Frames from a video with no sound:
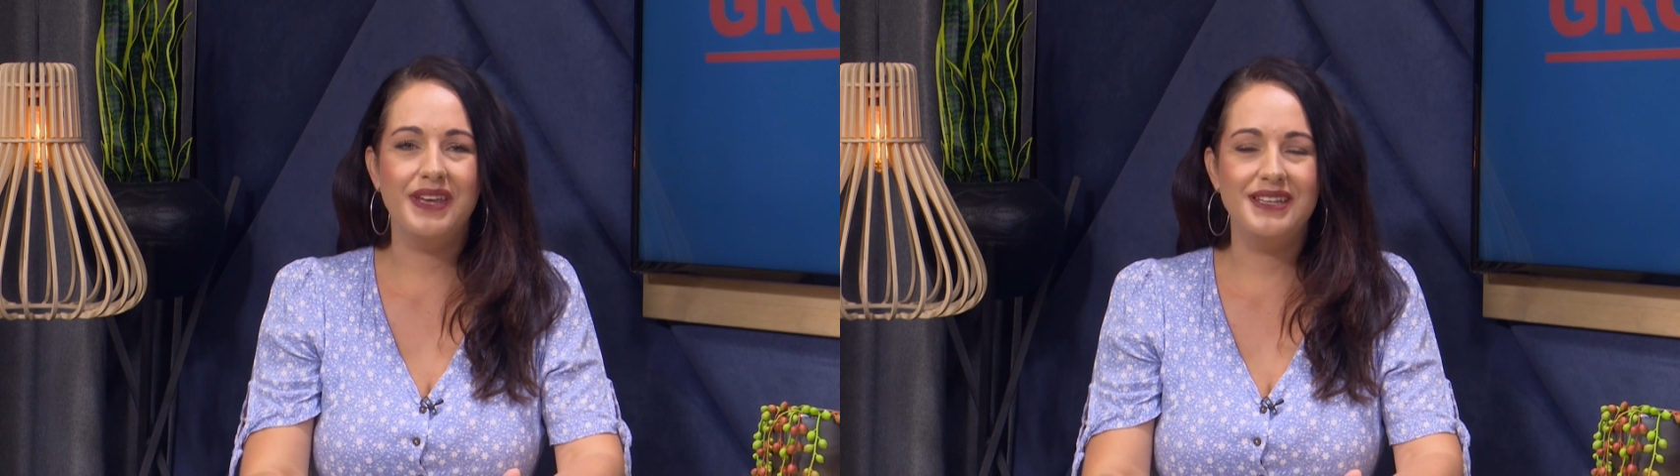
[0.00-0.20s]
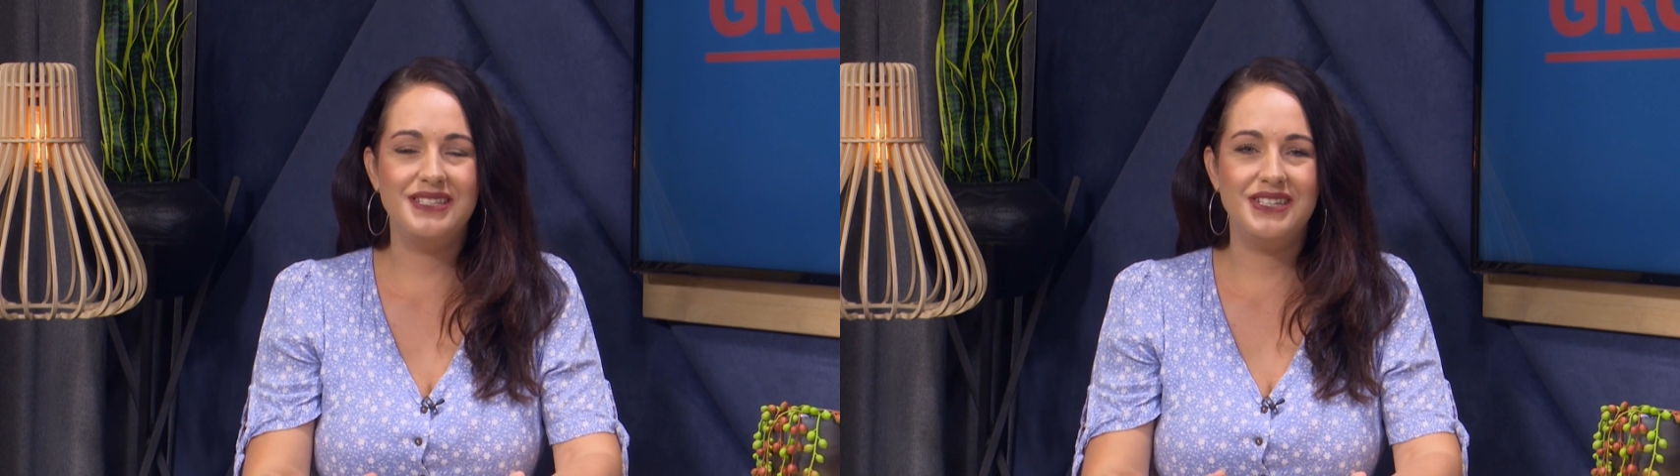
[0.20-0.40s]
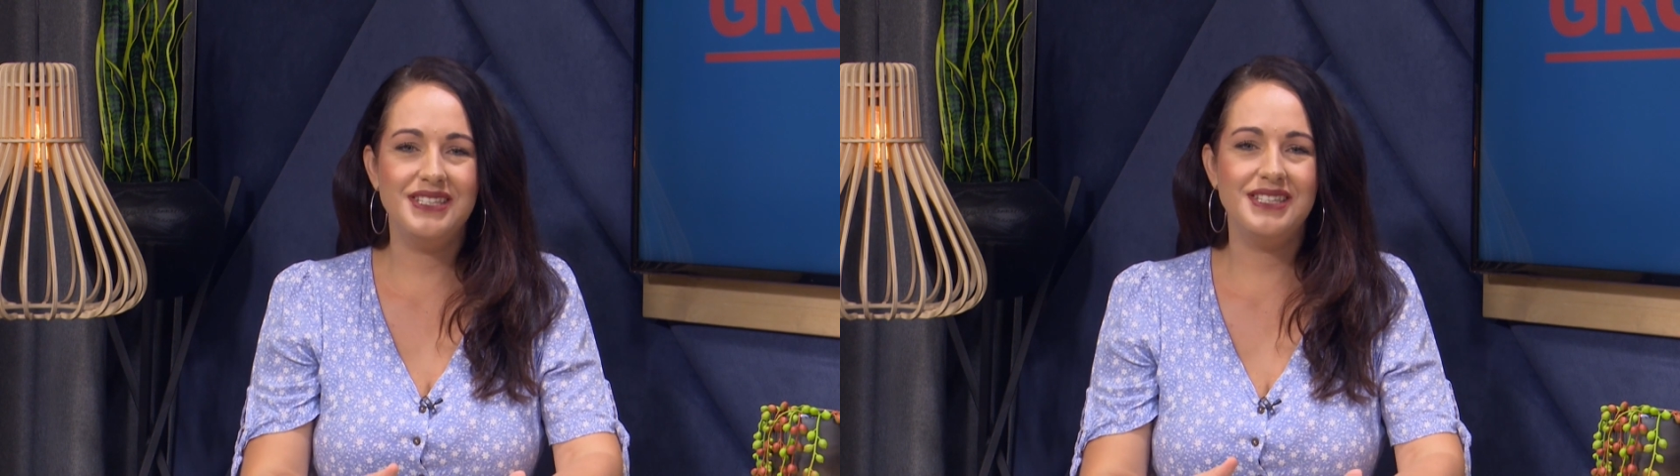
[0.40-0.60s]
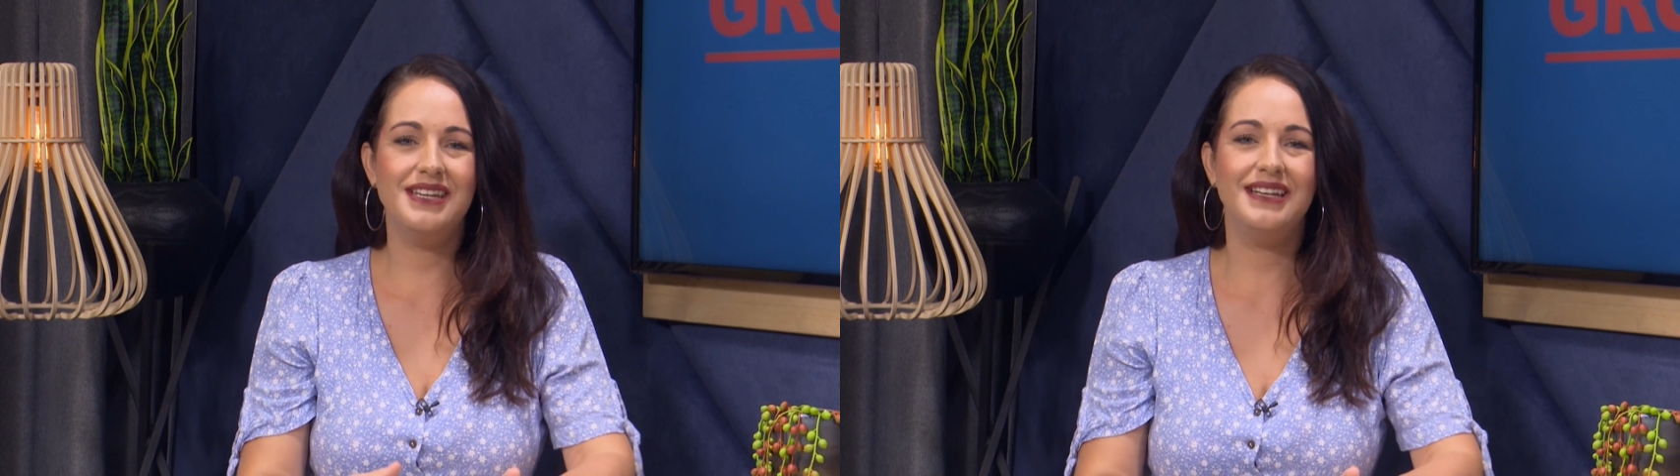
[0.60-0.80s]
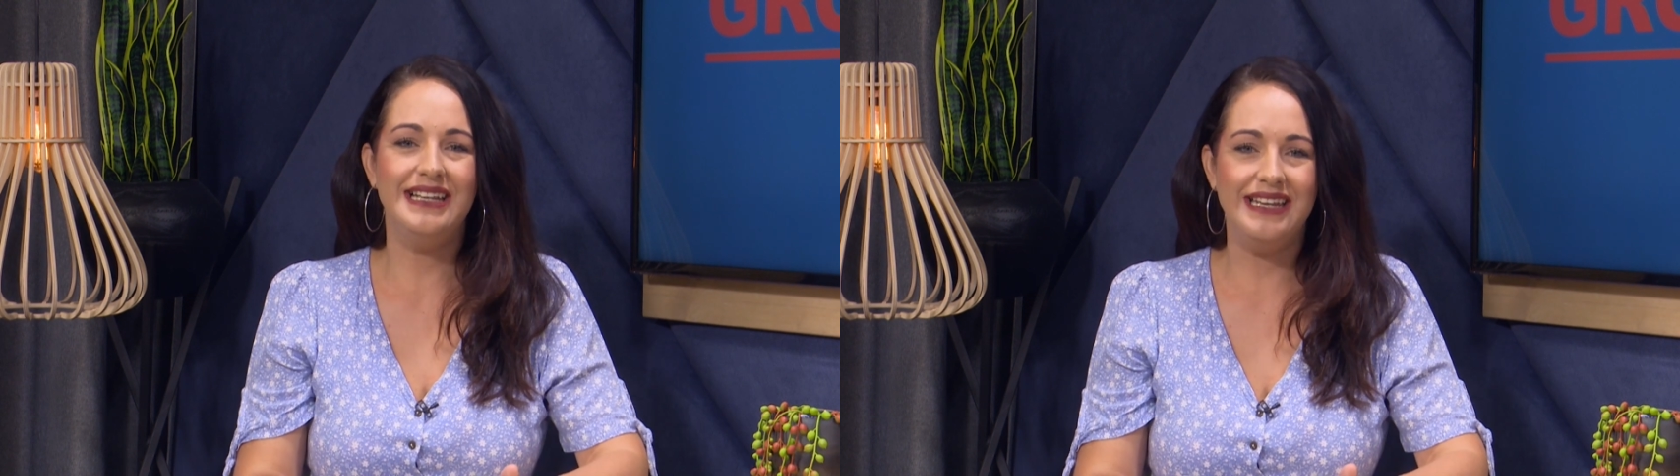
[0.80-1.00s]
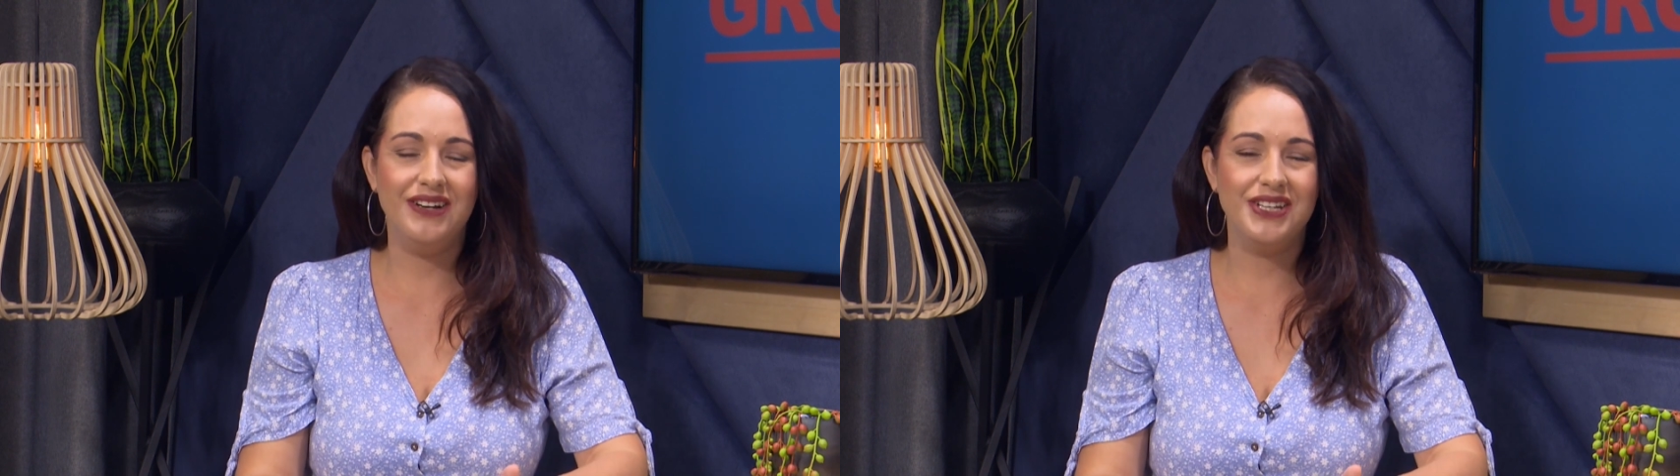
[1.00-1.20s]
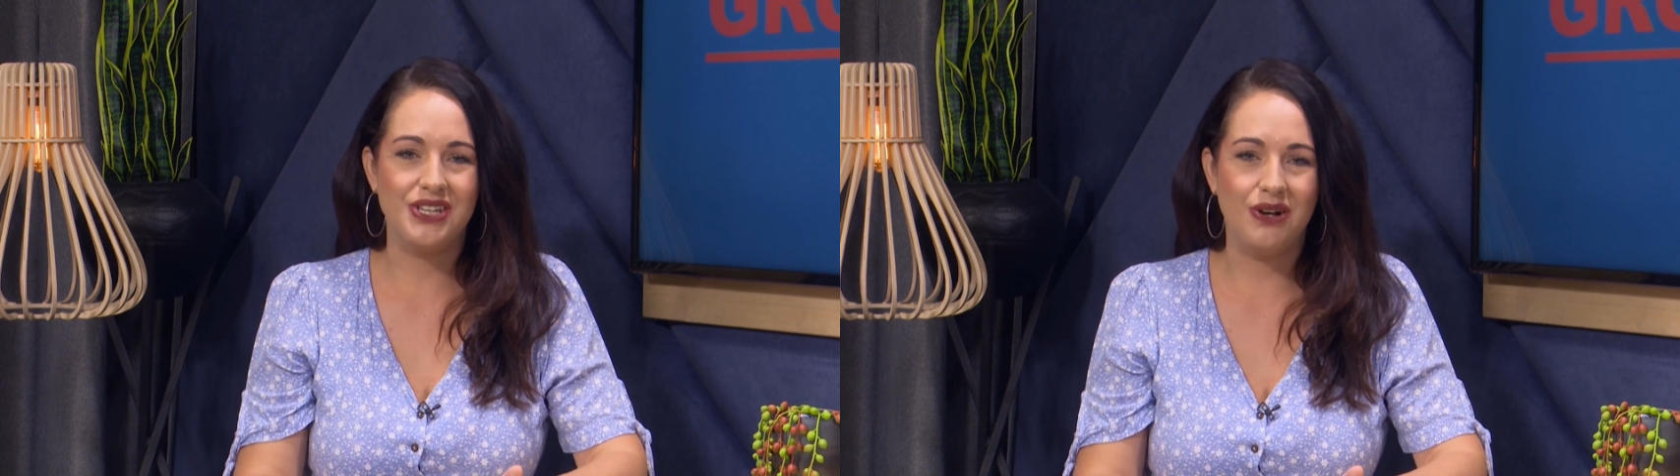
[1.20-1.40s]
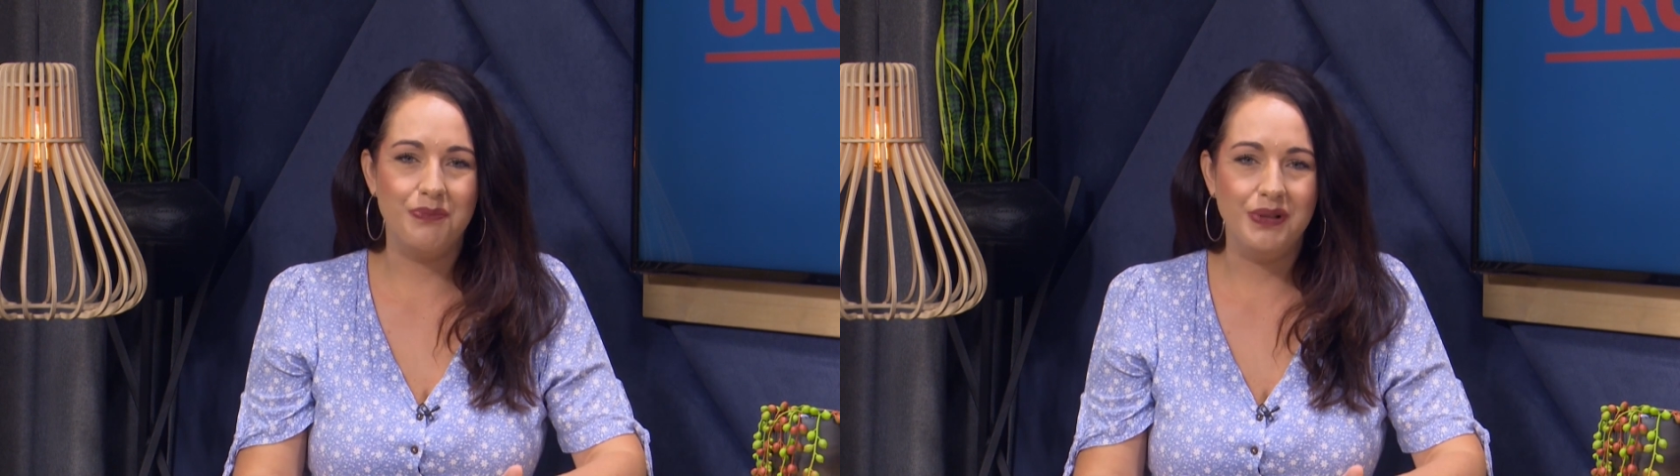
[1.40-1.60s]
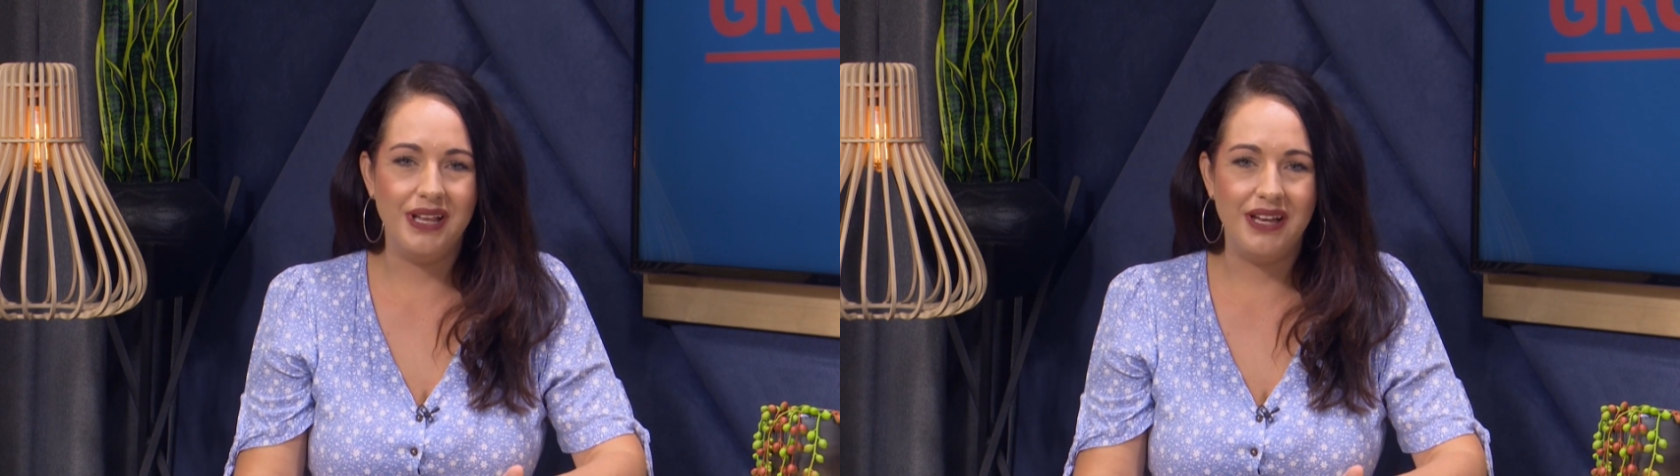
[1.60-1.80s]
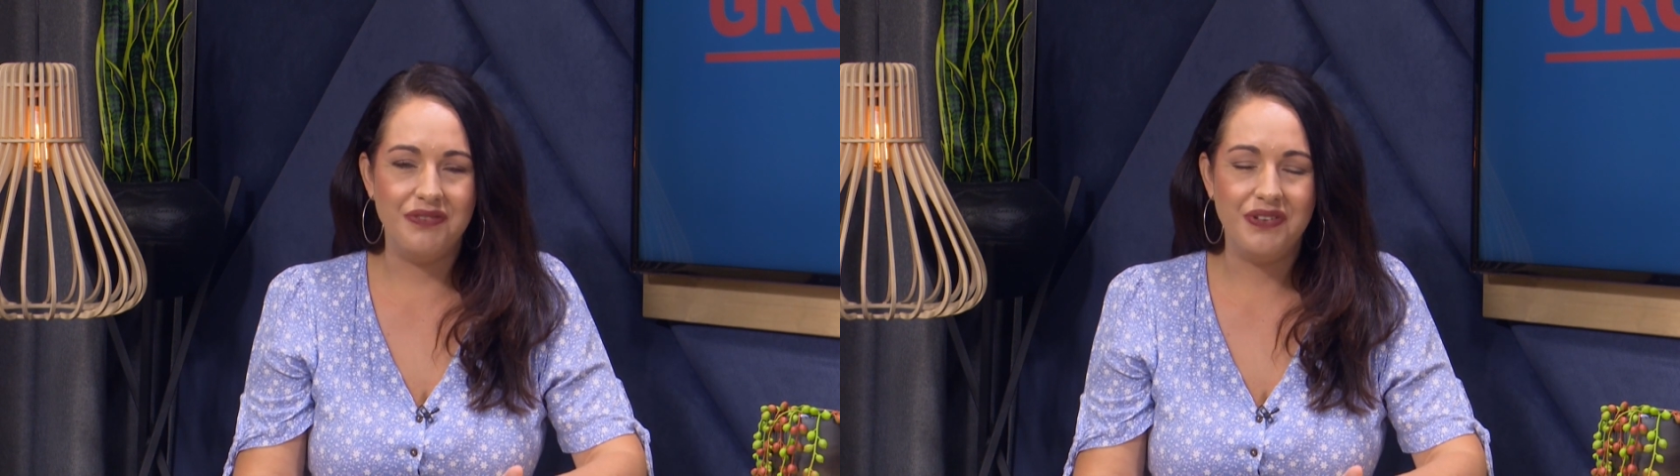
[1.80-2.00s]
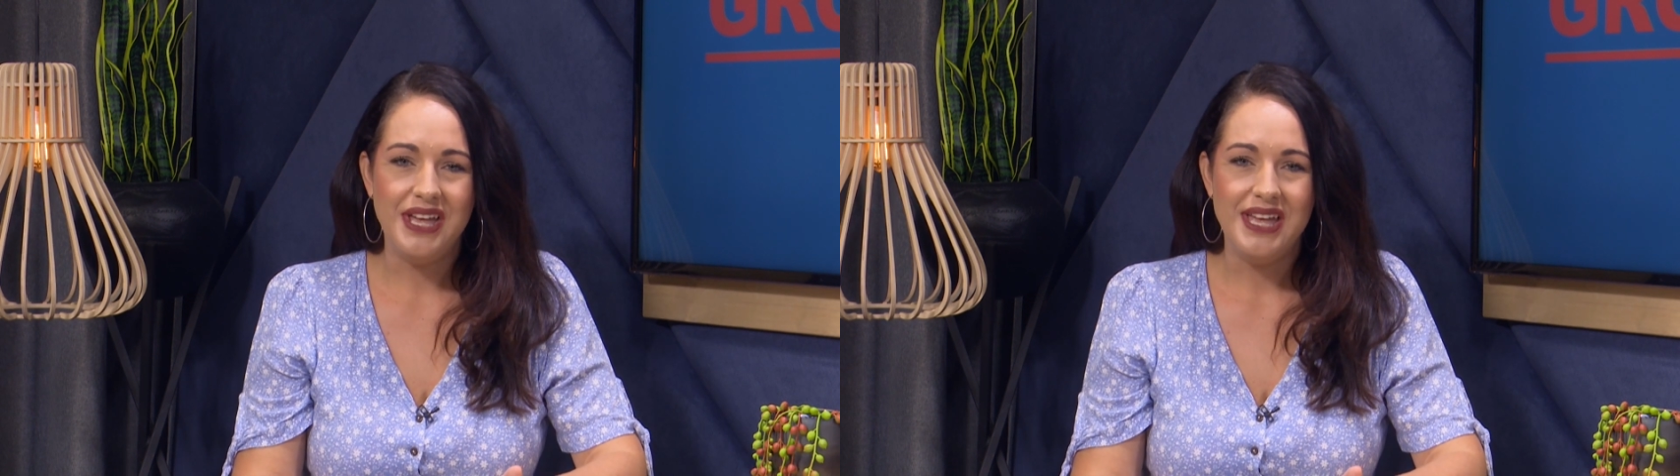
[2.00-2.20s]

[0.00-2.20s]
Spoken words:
it's just a clear example of